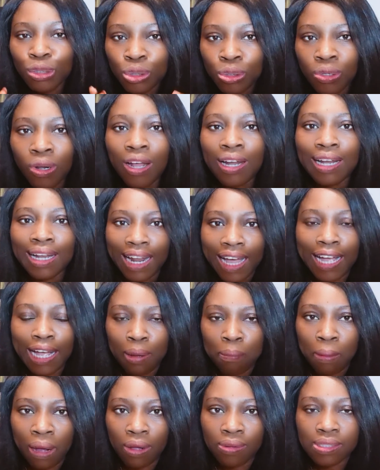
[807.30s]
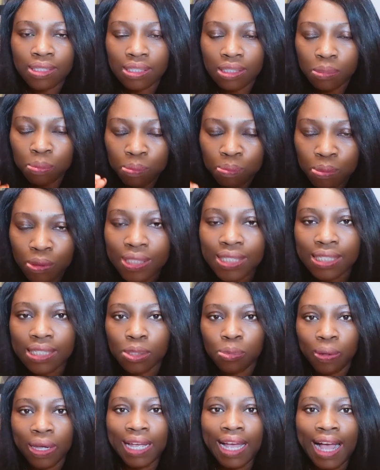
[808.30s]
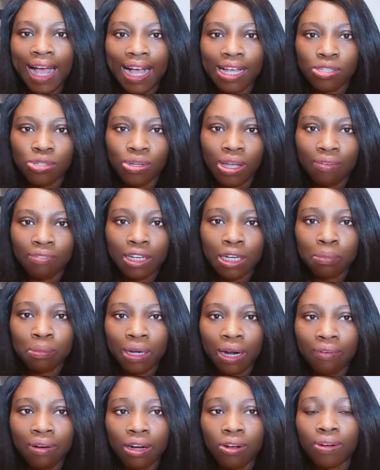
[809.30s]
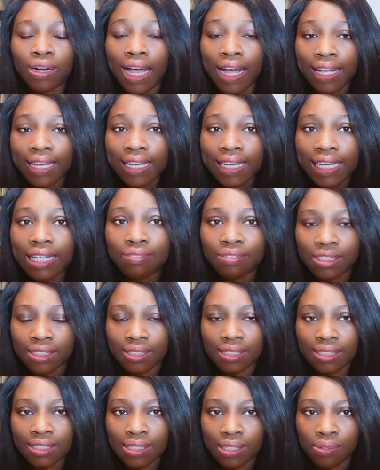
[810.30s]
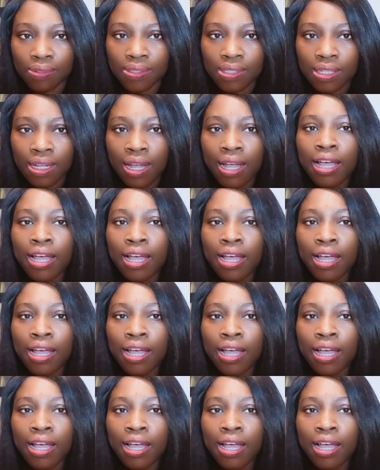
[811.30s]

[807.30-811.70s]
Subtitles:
Do not lie about it. Put it where you're asked. Do you have a criminal record? And give the details.